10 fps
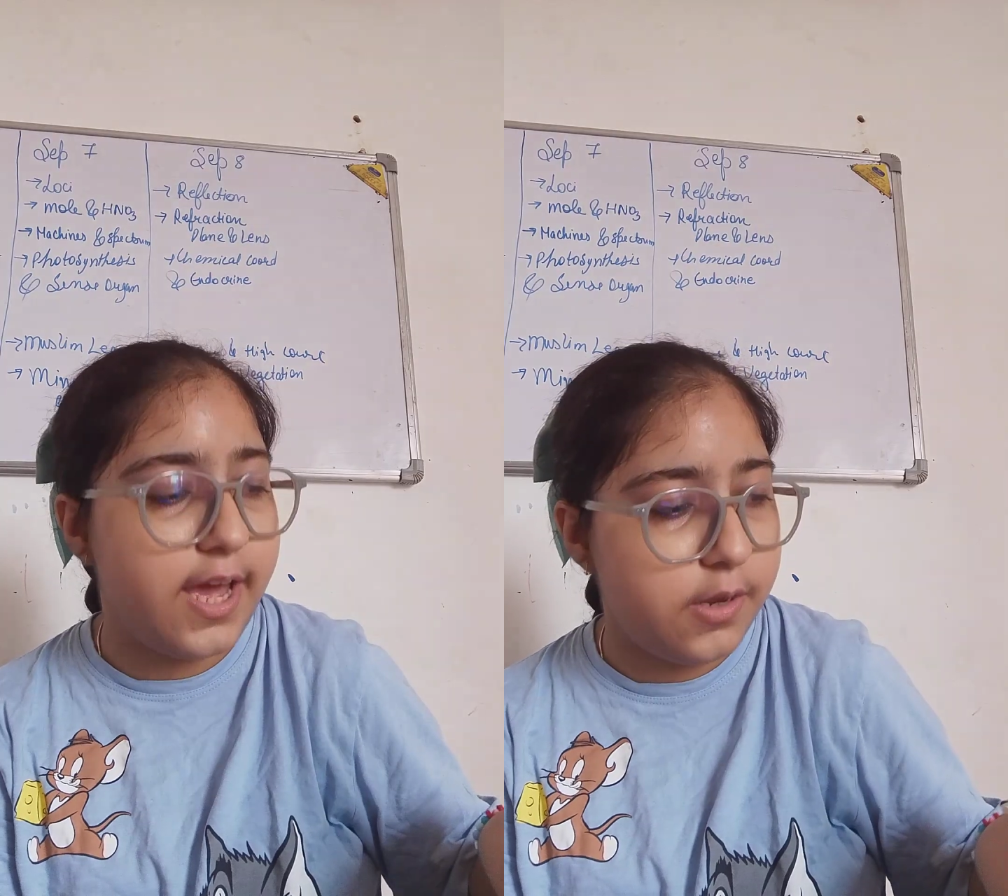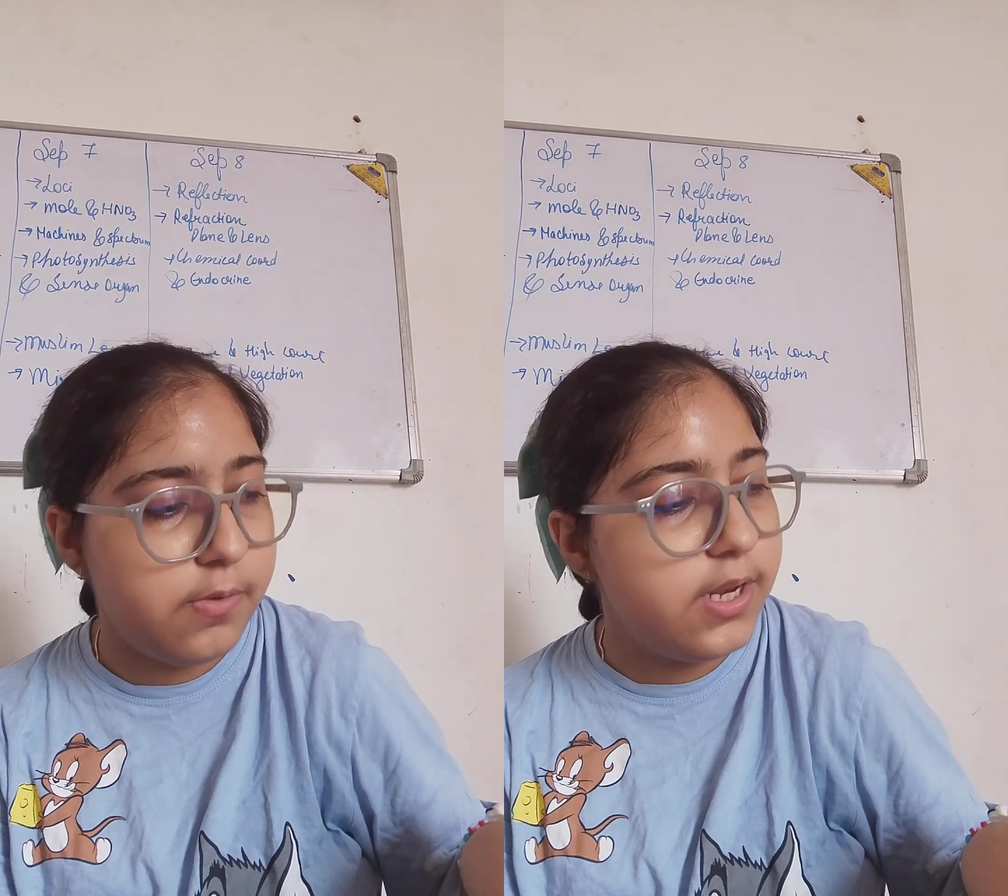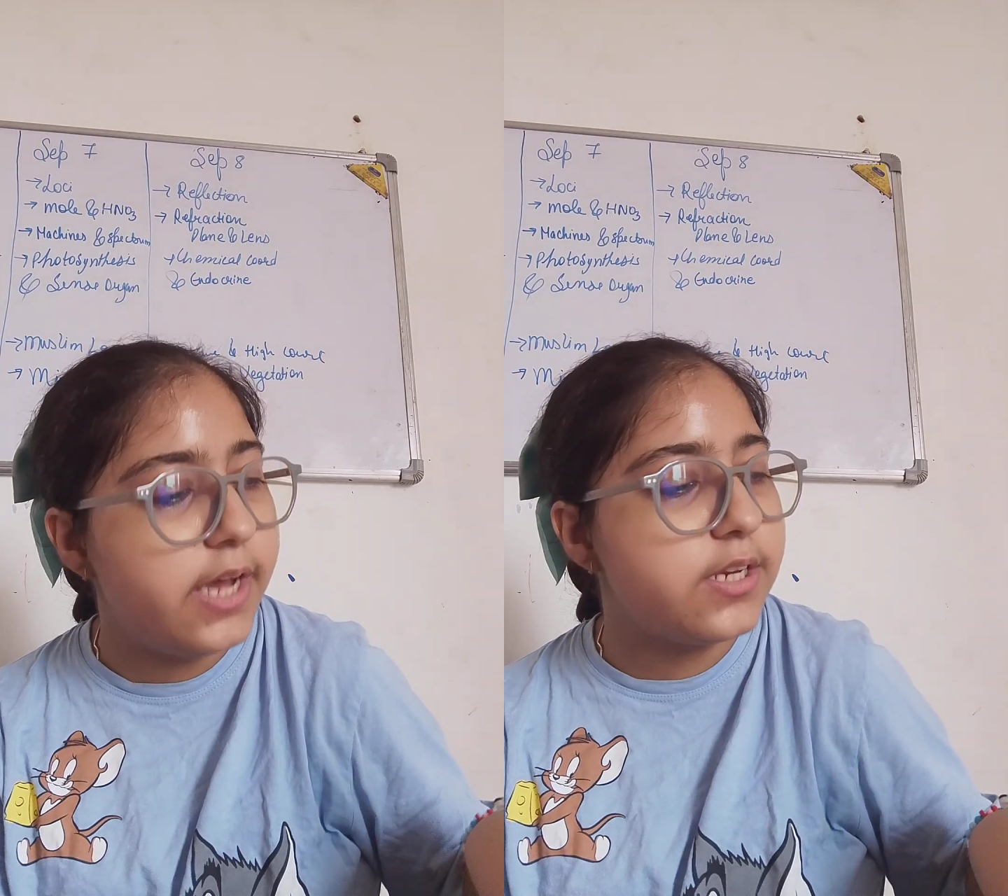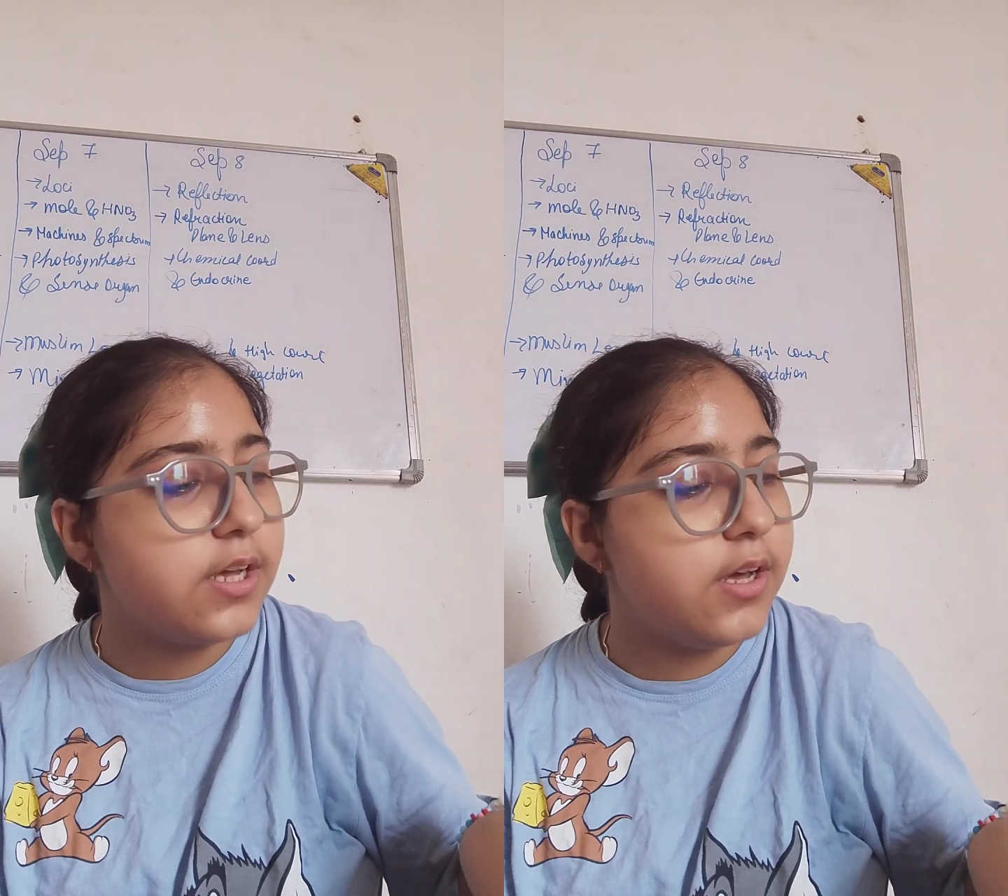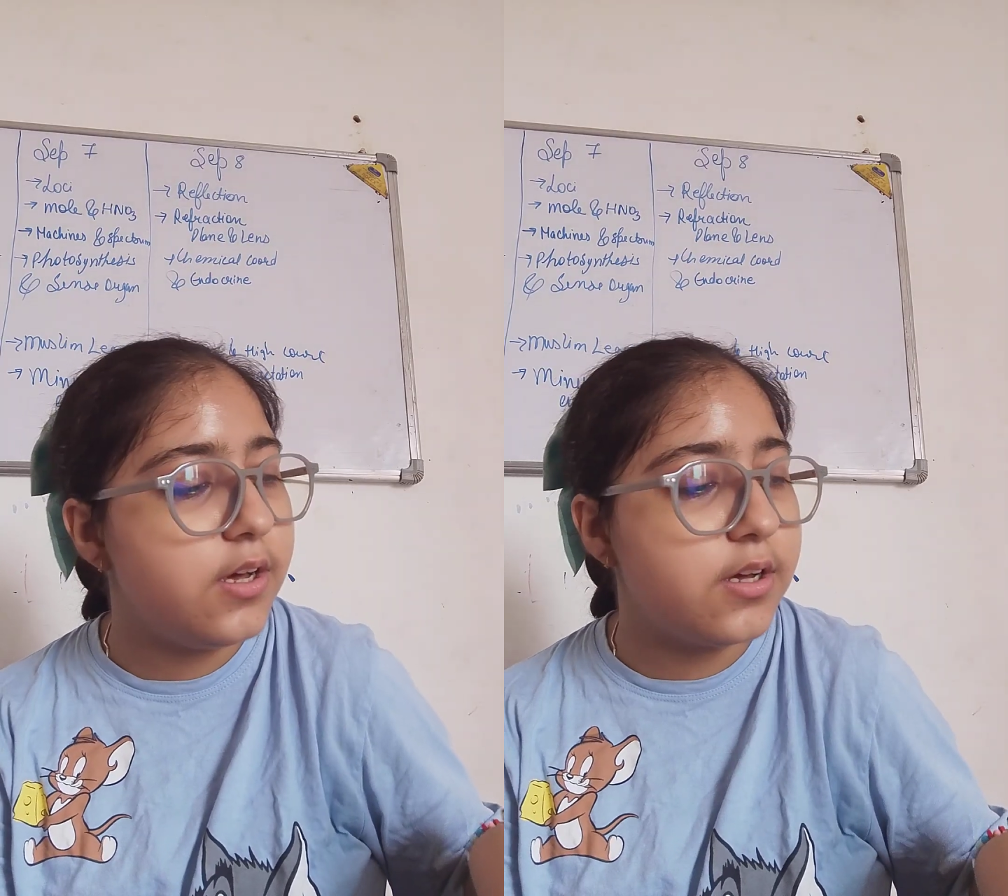animal and